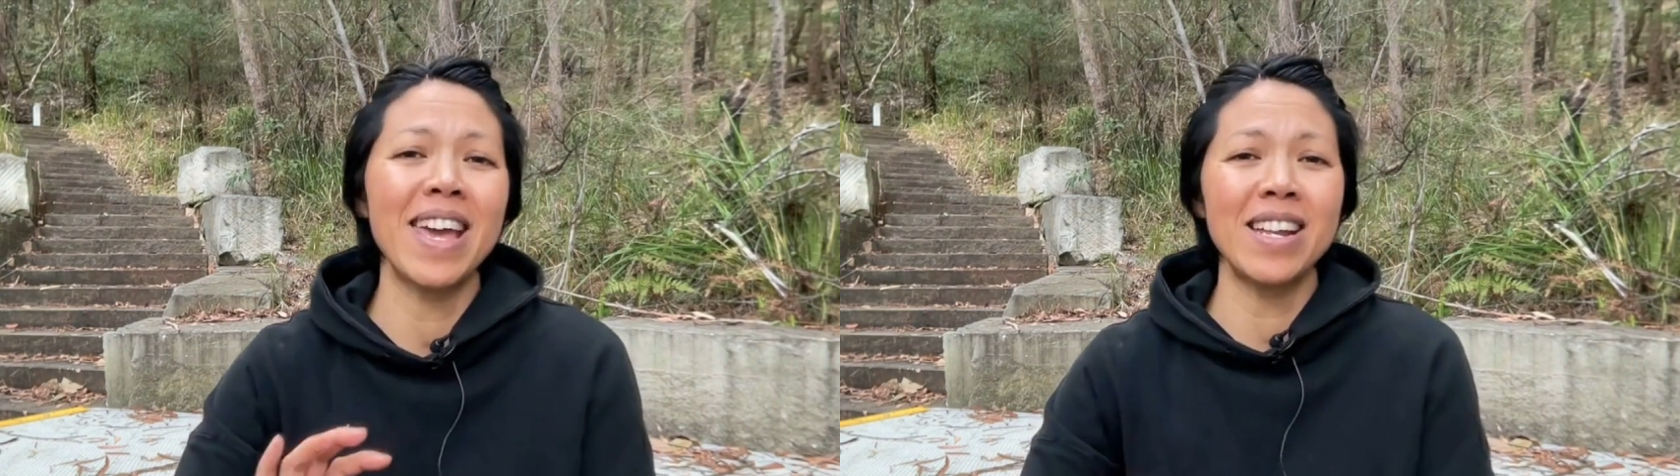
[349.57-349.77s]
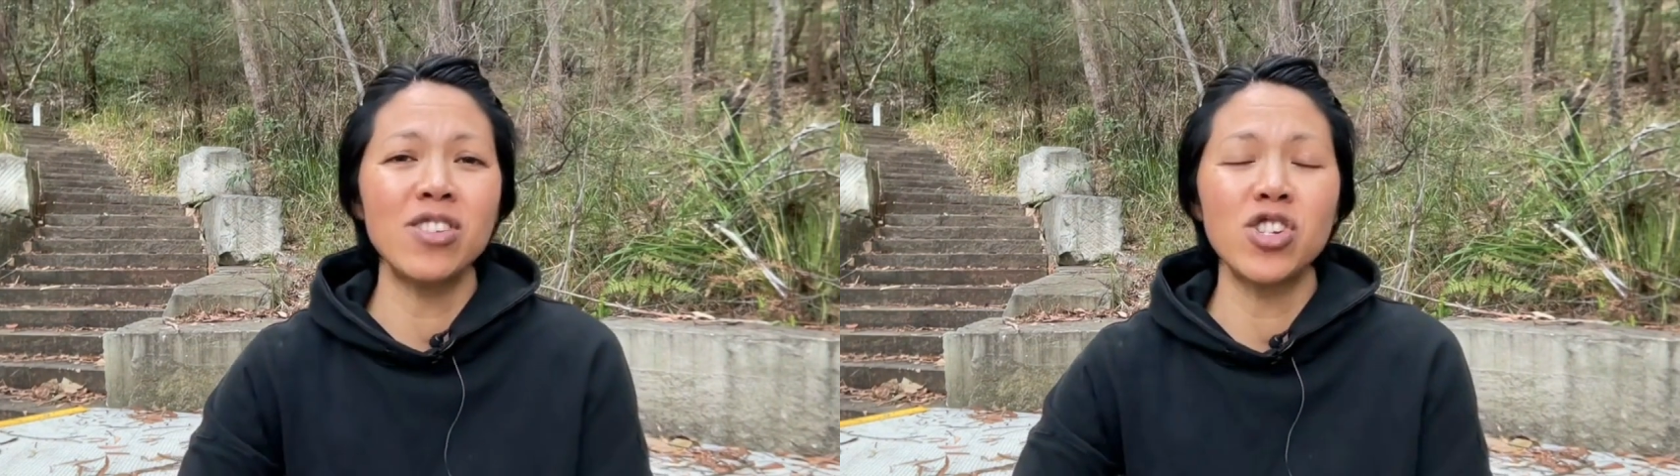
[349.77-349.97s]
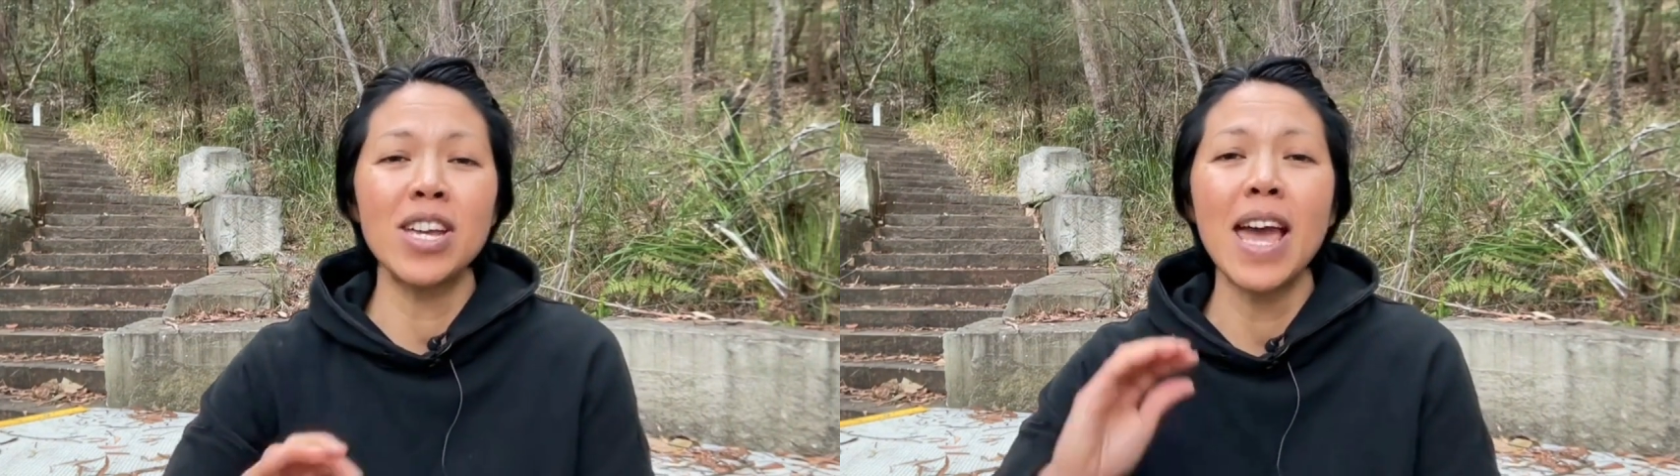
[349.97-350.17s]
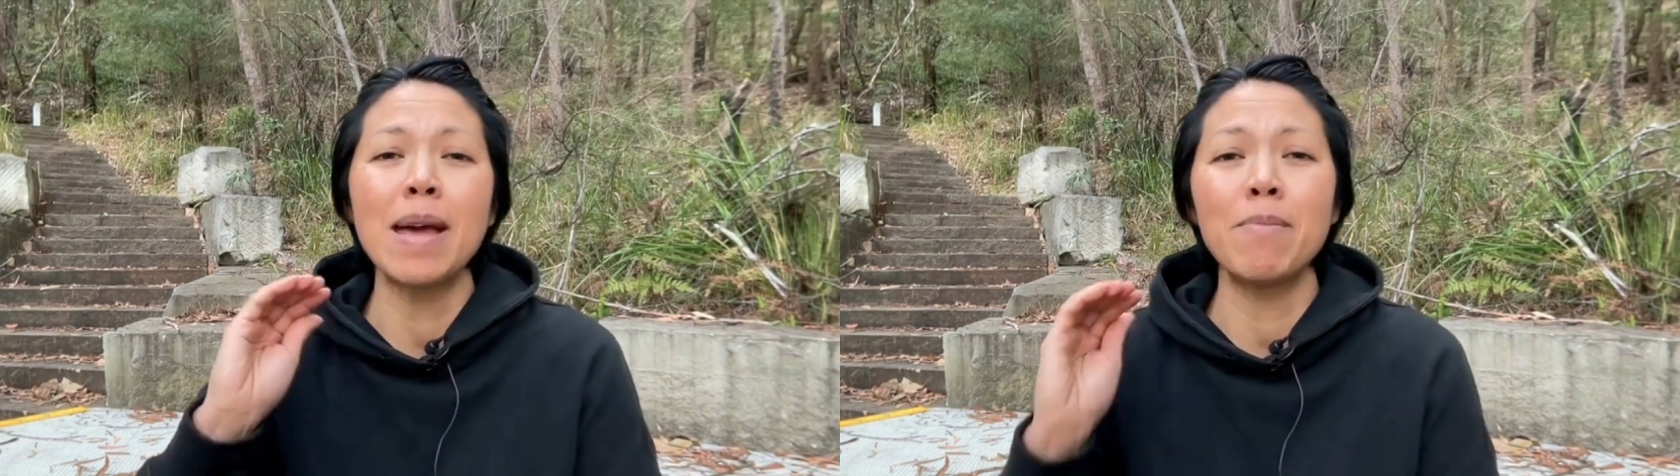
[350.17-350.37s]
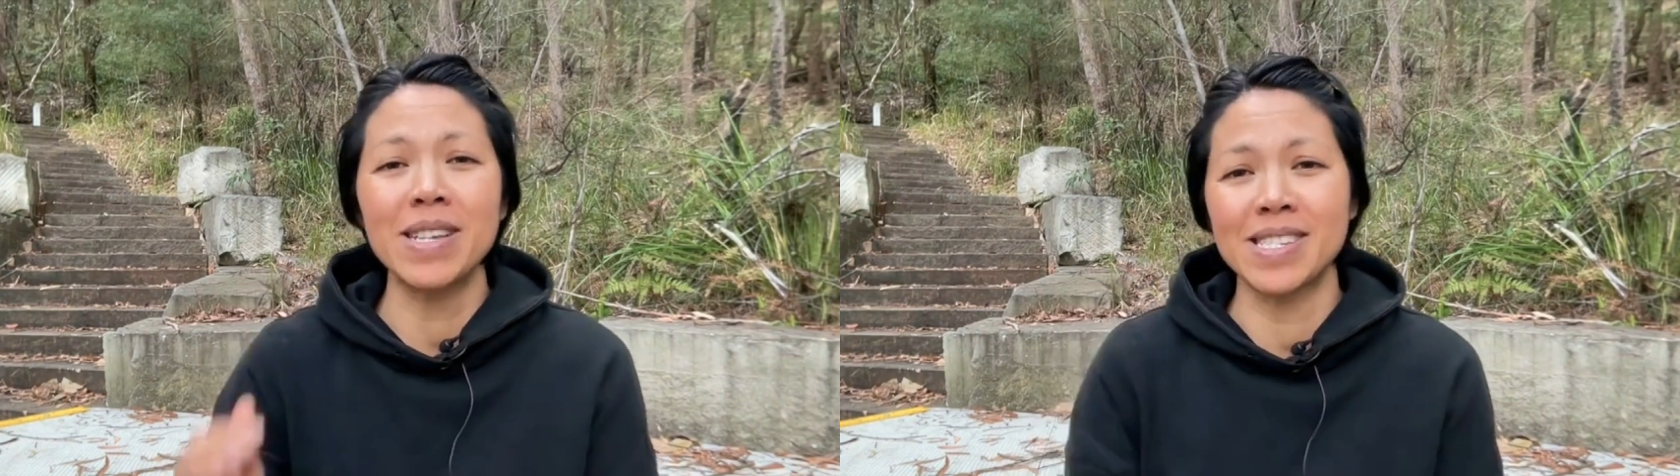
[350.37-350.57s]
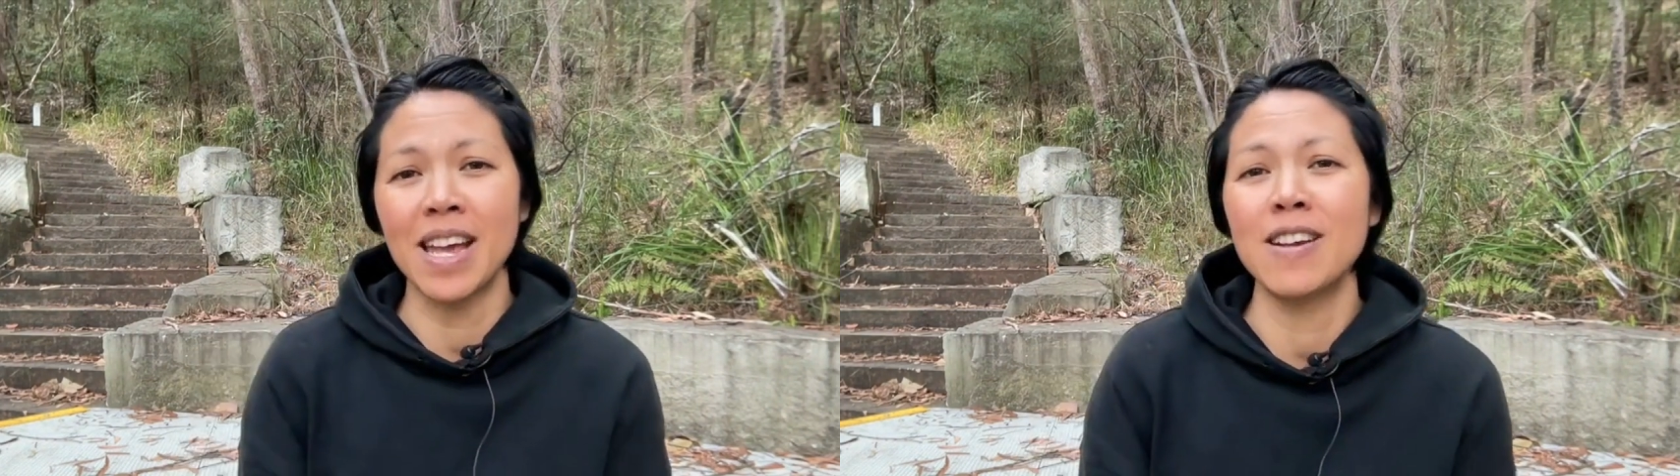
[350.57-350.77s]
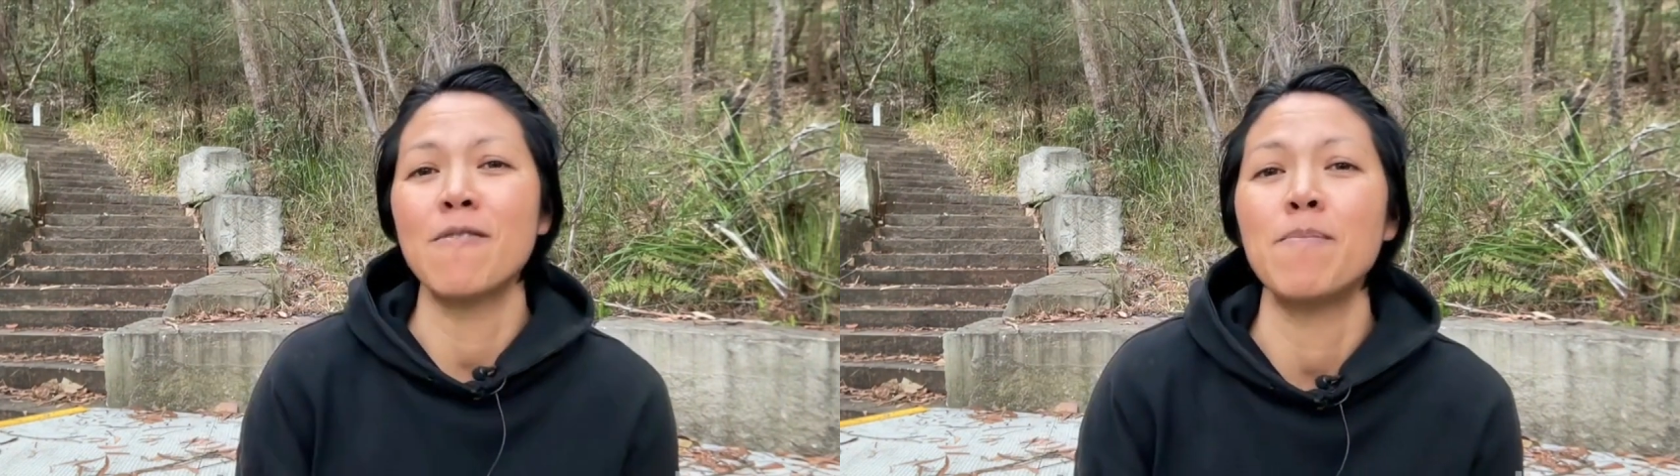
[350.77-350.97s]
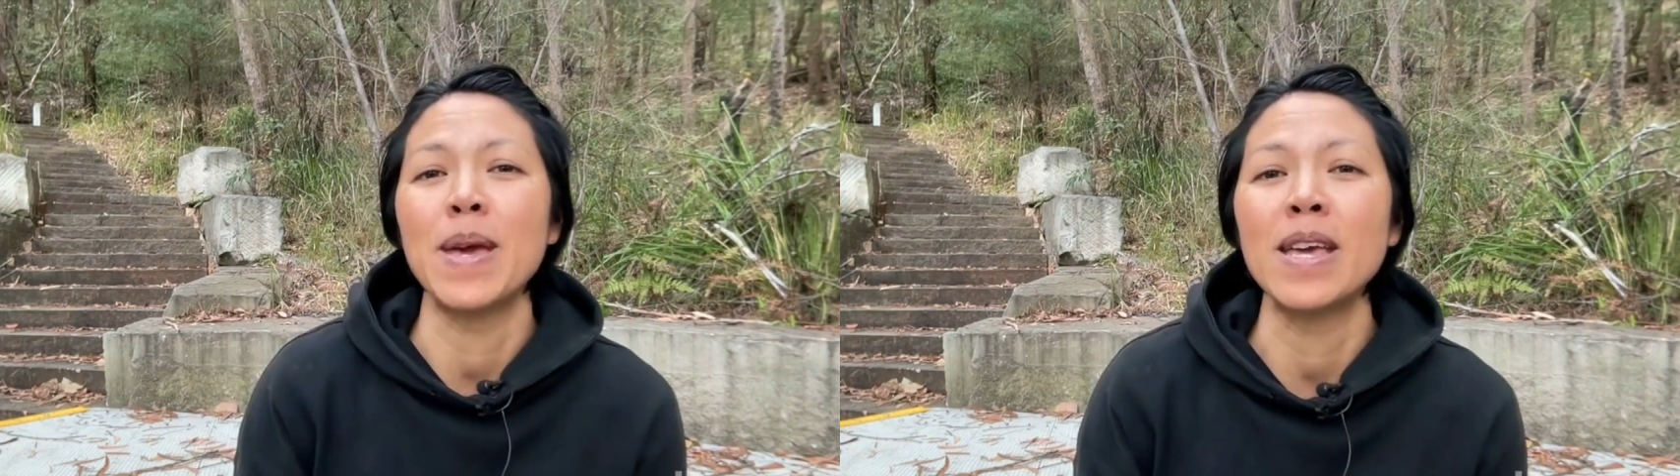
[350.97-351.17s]
energy and my state
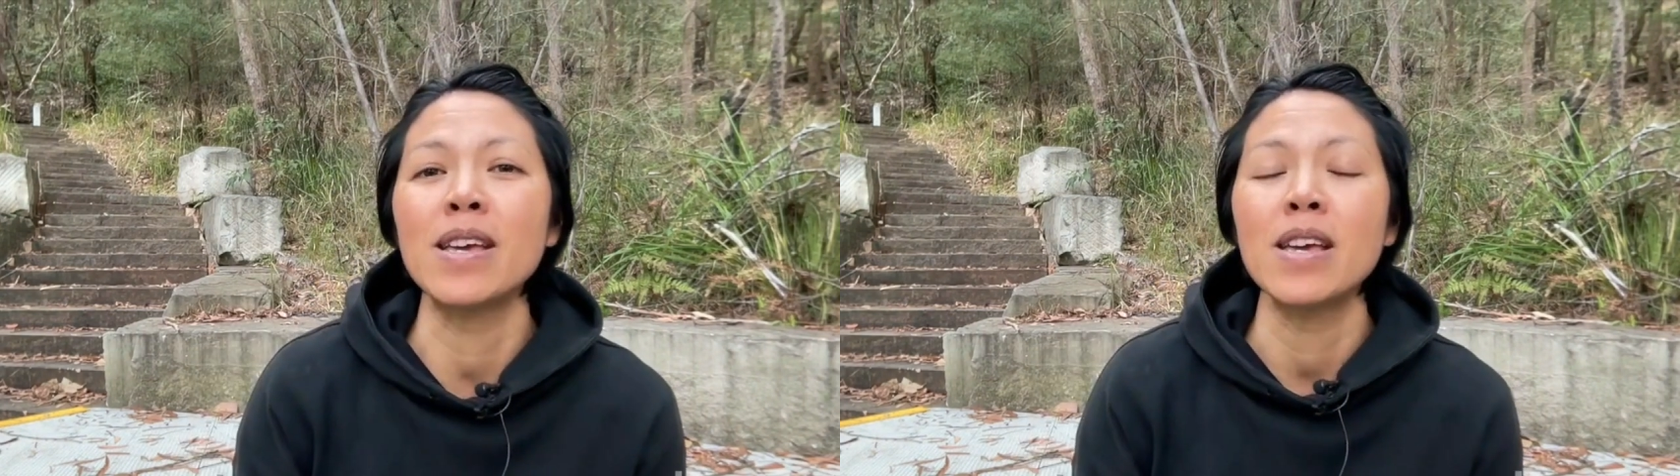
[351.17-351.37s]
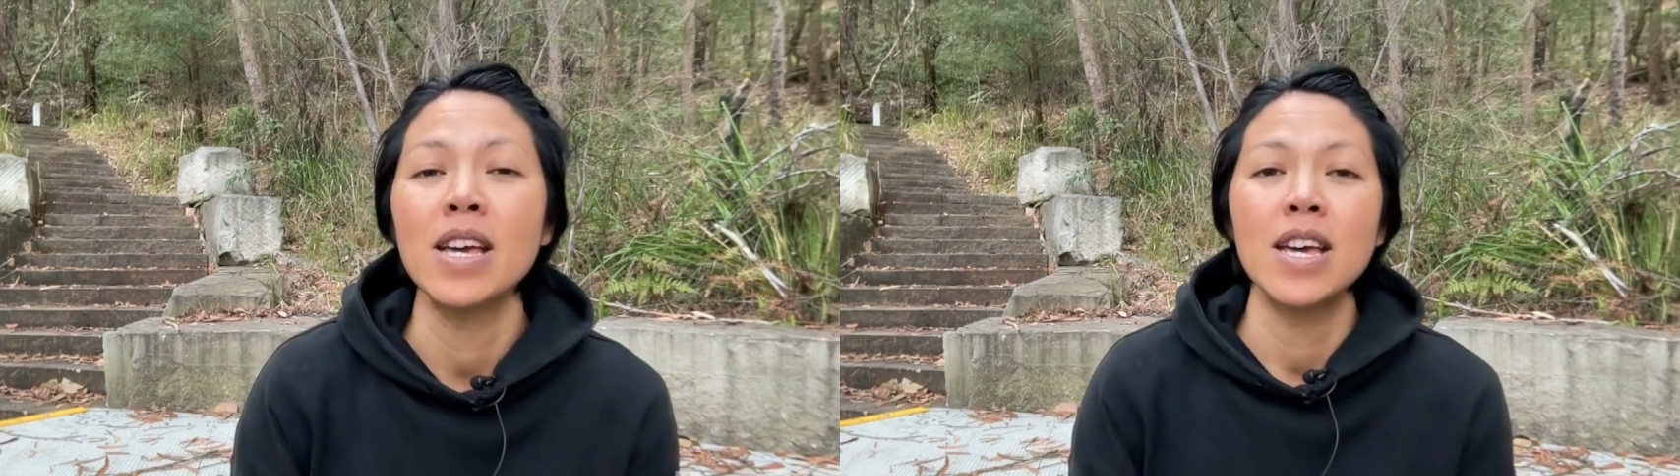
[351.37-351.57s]
of being